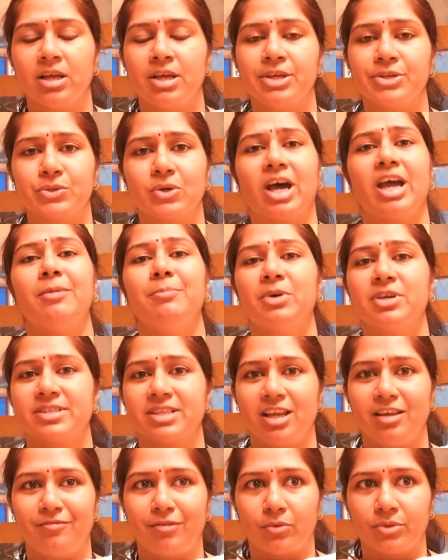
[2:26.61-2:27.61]
So I
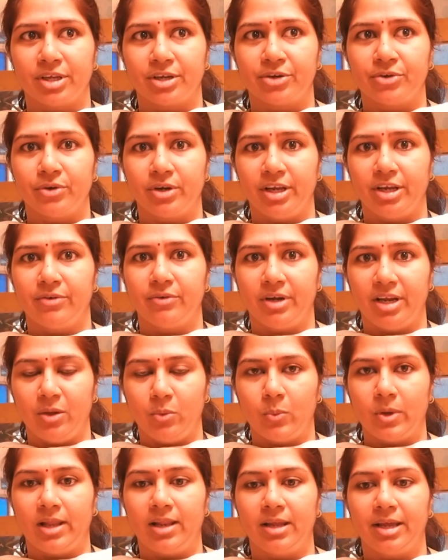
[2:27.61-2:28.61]
personally found that really
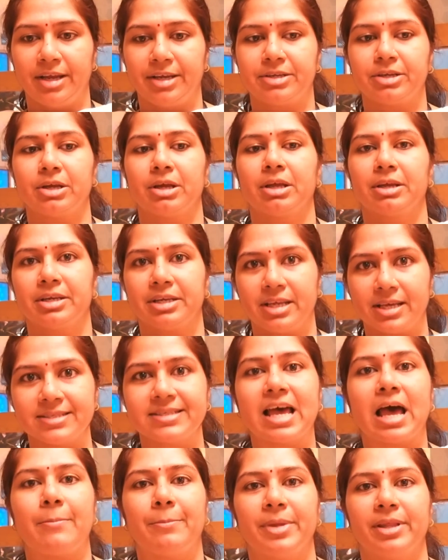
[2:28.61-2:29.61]
well. It does
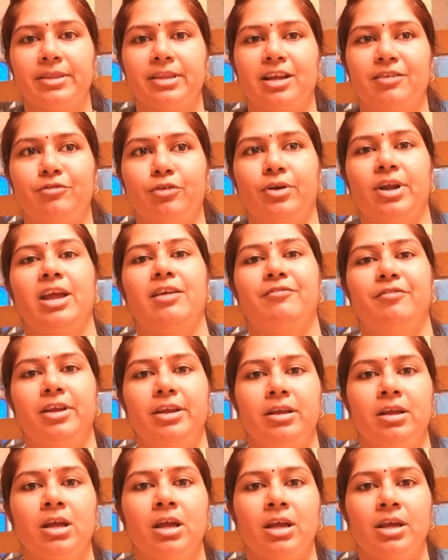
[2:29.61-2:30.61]
happen that for
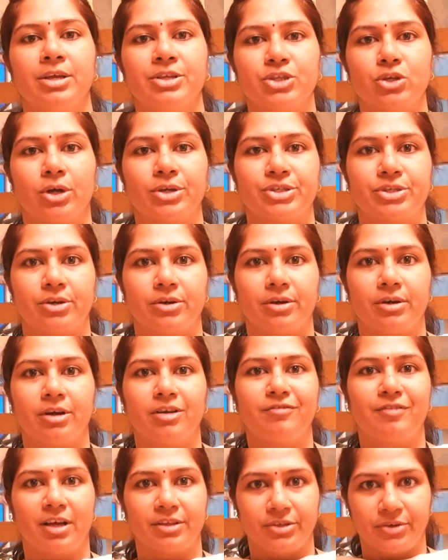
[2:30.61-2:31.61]
every daughter, her
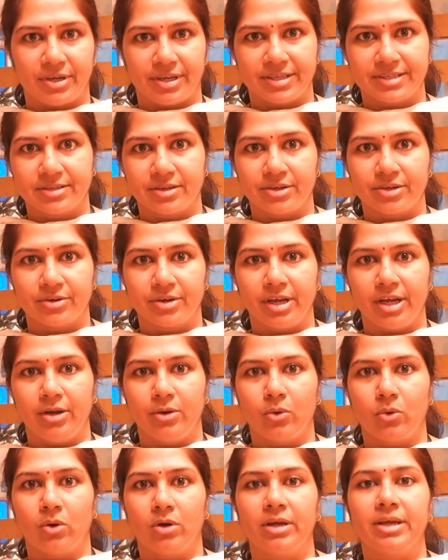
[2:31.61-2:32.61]
father is her
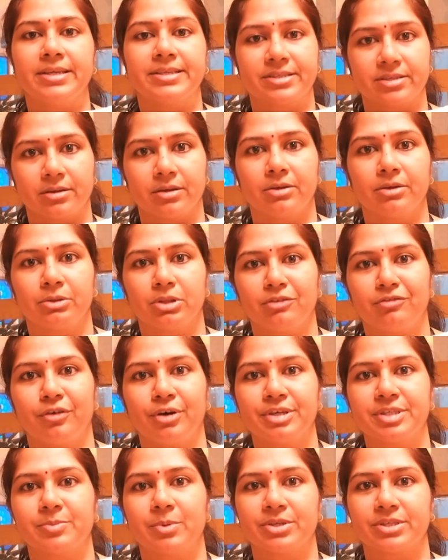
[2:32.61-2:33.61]
hero, is the
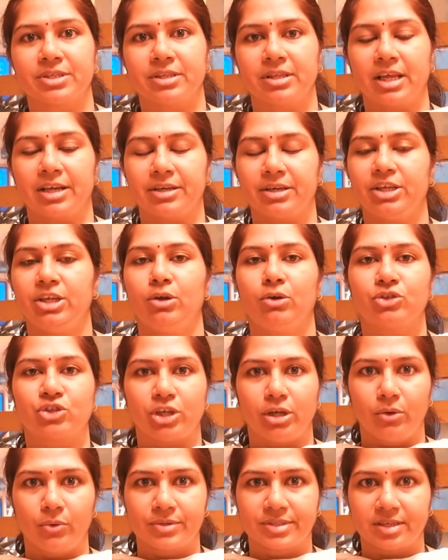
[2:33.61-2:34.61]
first person that he or
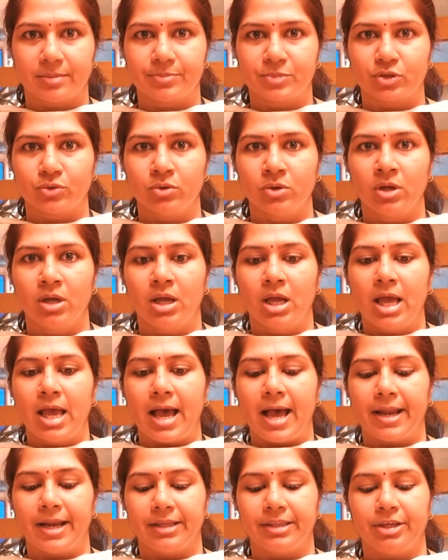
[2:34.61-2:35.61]
she looks up to.
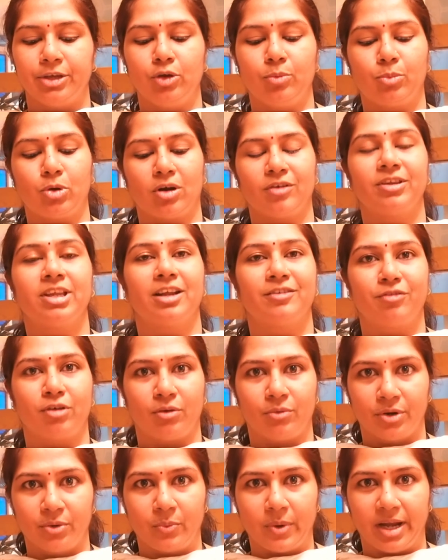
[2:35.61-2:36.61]
And I think you brought that
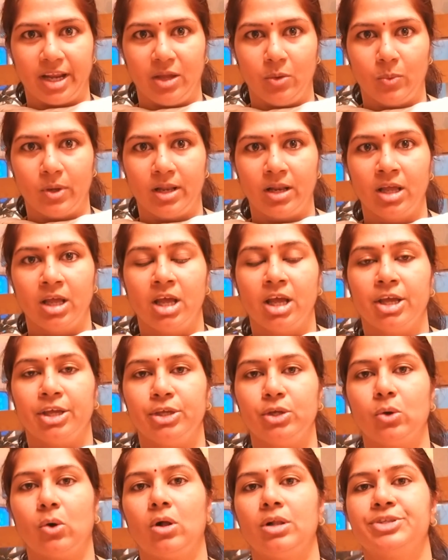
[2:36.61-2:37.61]
forward very well.
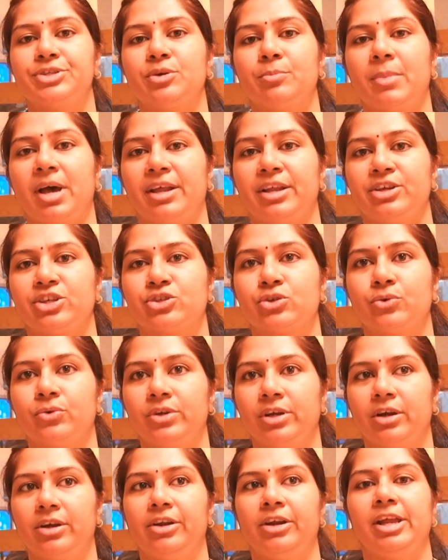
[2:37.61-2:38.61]
You also managed to
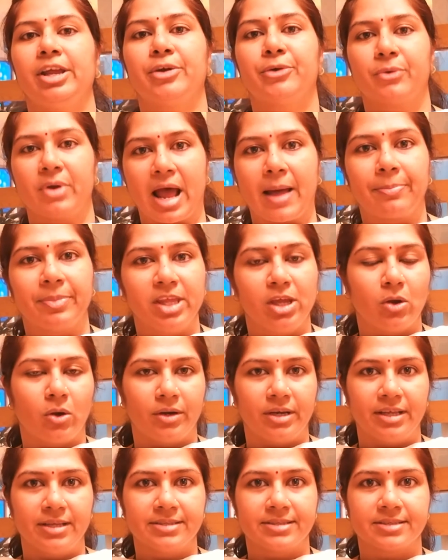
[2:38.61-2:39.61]
really grab the
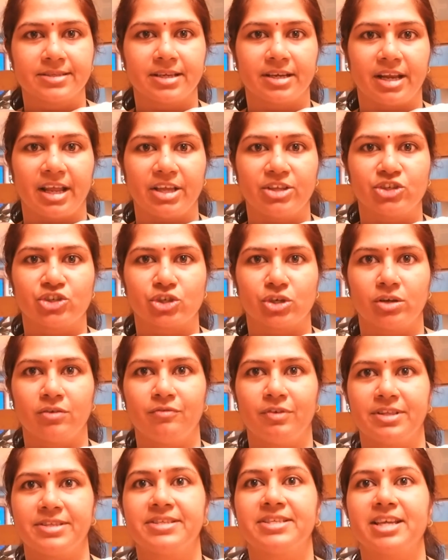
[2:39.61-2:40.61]
audience's attention
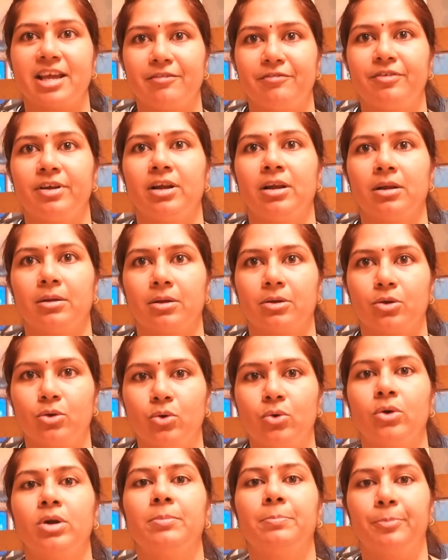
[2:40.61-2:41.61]
with several
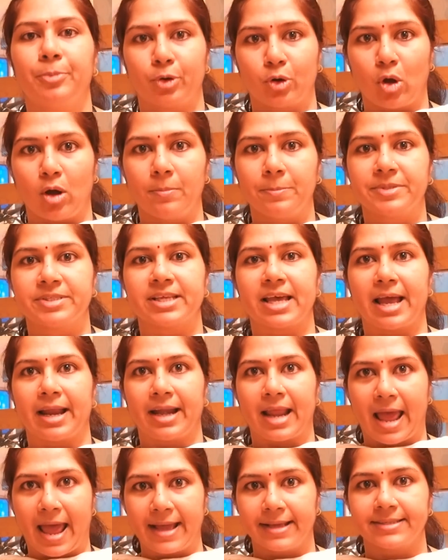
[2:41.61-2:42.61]
good props
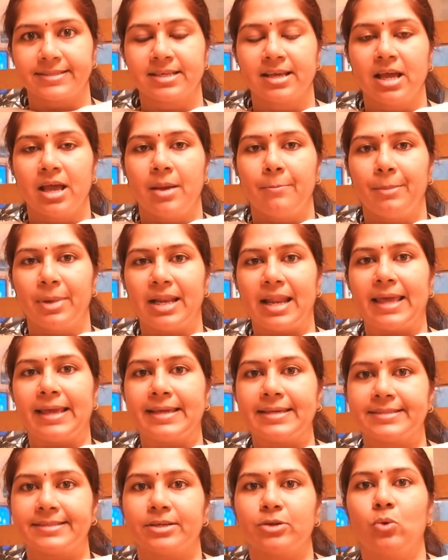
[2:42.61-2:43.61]
and acts. But like
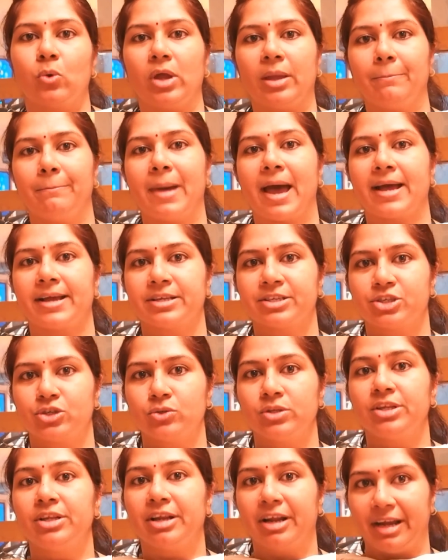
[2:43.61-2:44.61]
I said, going back to
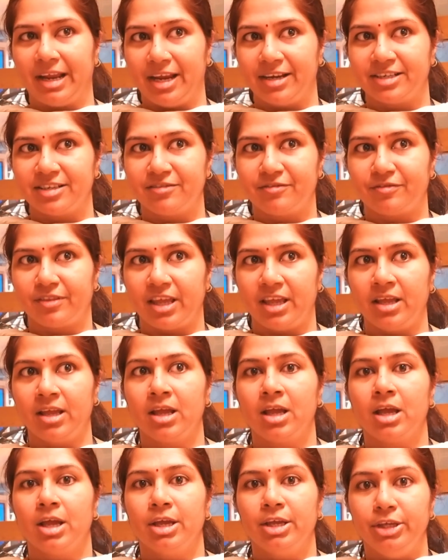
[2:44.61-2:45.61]
the narrative thing,
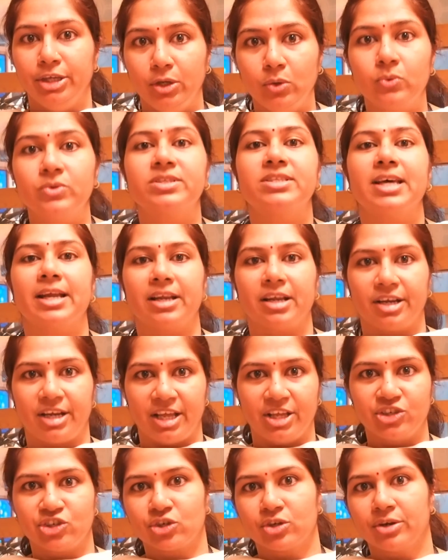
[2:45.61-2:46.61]
use that
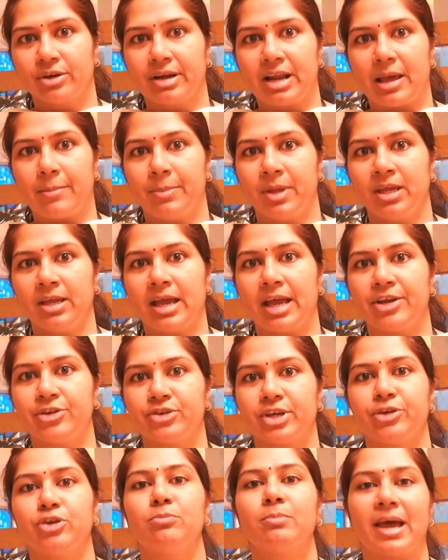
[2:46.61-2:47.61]
attention grabbing and
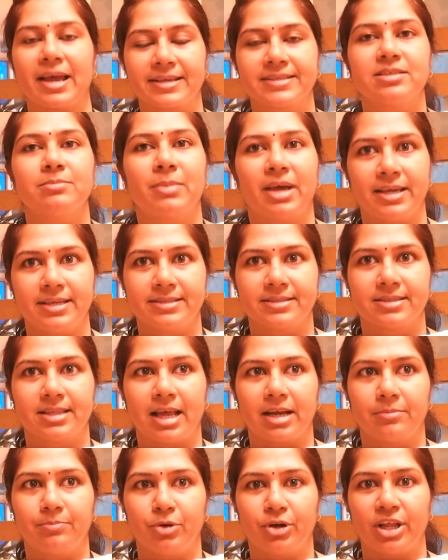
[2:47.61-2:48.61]
try to maximize
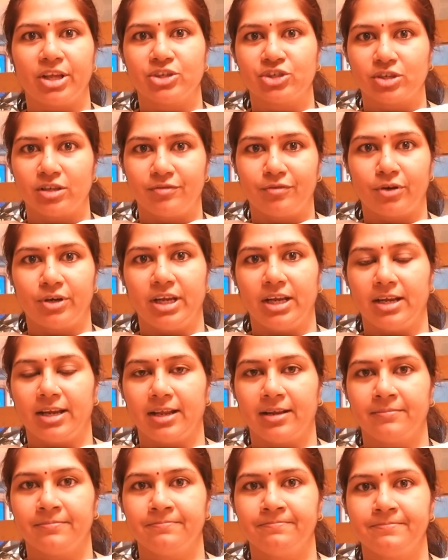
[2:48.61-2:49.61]
that potential for
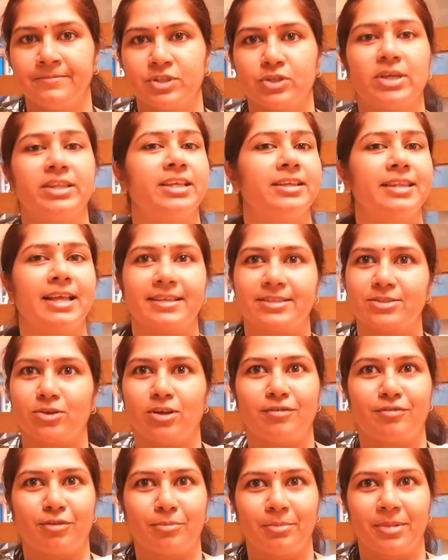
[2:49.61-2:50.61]
detail. So I think that's all
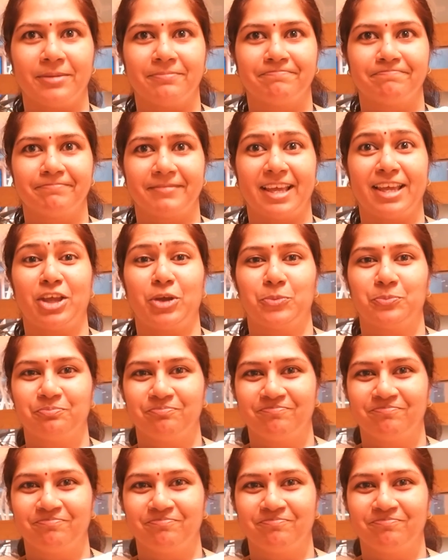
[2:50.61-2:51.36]
from me. Thank you.